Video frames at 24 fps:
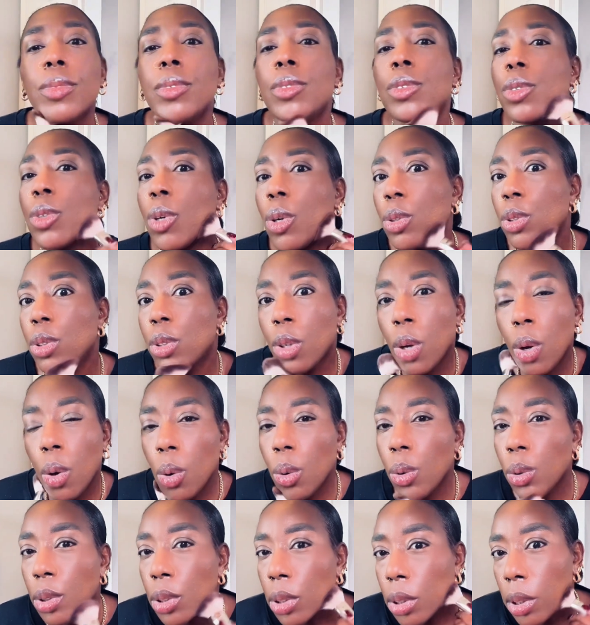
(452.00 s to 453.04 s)
rose
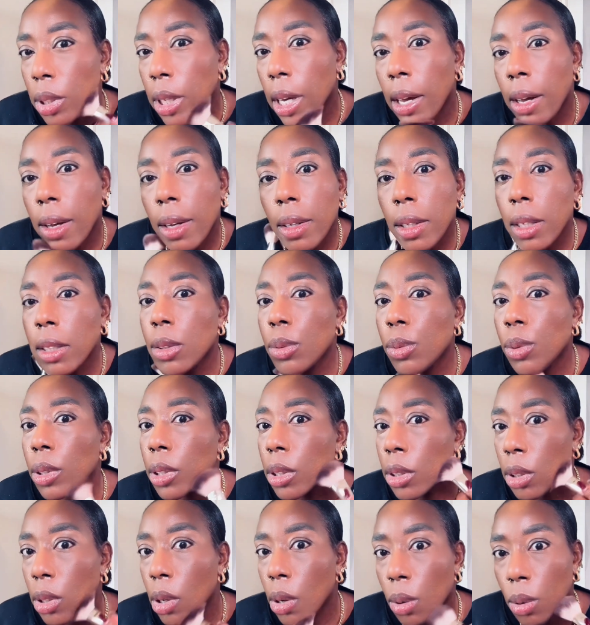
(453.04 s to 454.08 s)
gold. Yeah, that's what
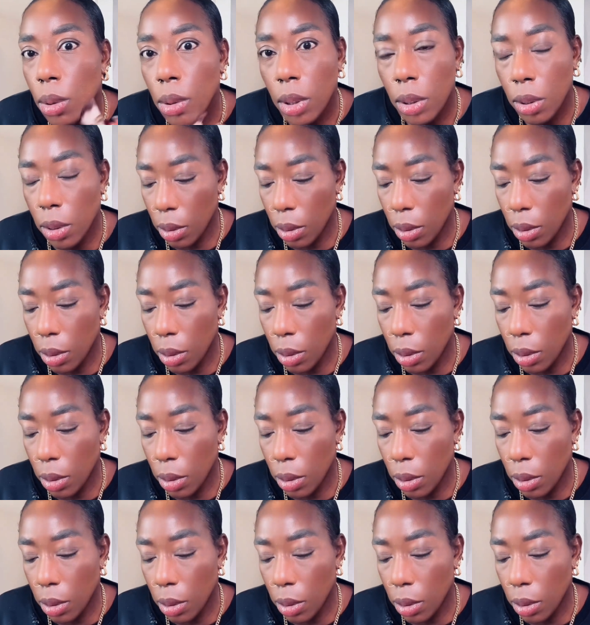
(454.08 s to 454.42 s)
it's called.